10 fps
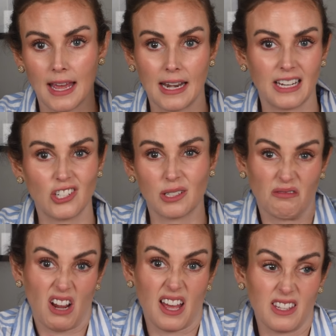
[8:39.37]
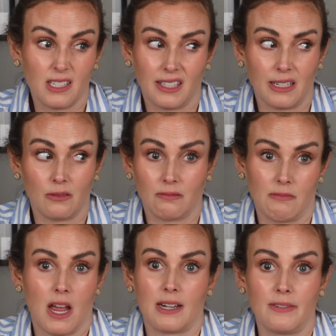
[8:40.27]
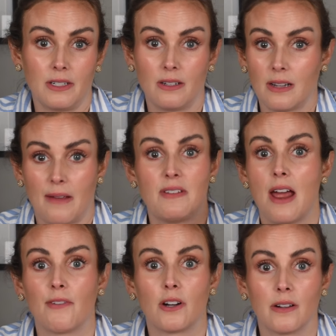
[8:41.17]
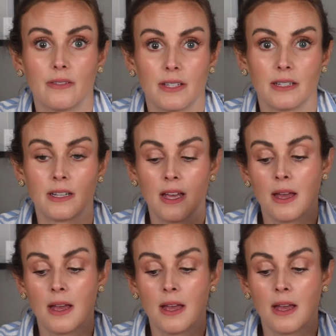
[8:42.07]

And I just got this, like, not even, I've never heard of it.